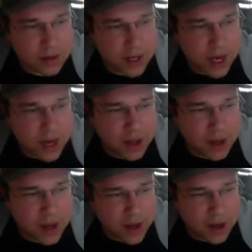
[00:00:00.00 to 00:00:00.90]
Got it.
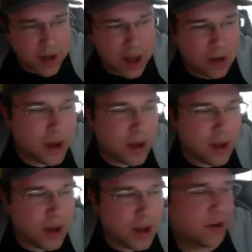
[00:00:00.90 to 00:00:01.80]
Now,
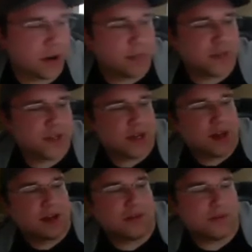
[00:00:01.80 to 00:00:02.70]
in
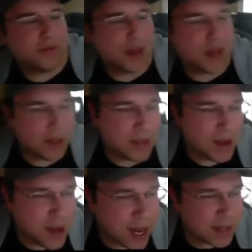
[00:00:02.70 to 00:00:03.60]
terms of
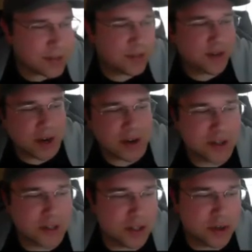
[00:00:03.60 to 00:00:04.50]
the Nets center
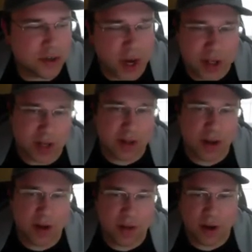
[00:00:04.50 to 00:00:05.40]
situation,
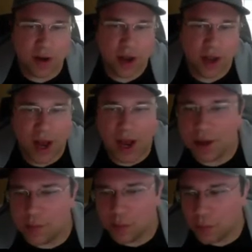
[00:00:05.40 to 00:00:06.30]

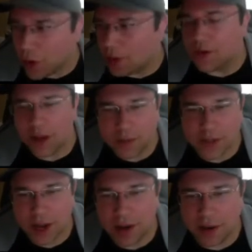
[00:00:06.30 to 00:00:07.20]
one of the teams
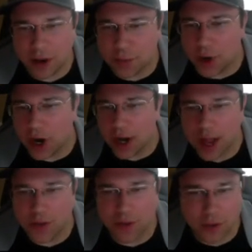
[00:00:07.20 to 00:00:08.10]
that is
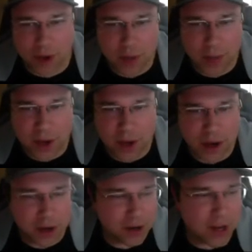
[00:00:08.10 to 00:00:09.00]
broadcasted around me here in
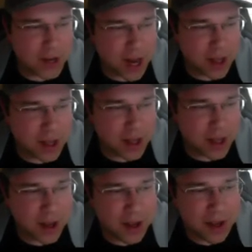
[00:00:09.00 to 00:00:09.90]
Connecticut.
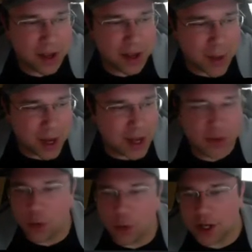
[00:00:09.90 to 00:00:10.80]
I get to watch every
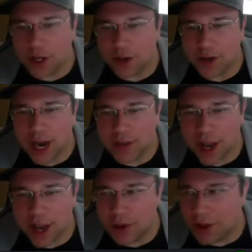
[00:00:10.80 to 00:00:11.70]
Nets game. Mm-hmm.
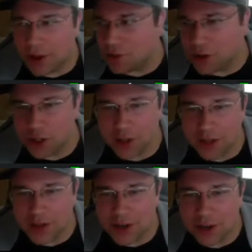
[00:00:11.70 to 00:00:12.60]
Unfortunately, this
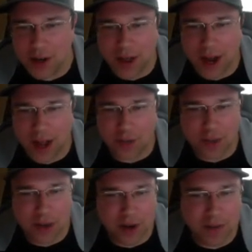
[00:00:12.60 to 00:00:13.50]
year, that hasn't
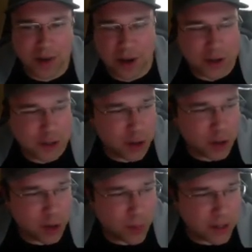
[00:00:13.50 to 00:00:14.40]
been very
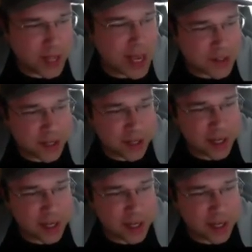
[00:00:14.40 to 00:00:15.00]
enjoyable. But last year,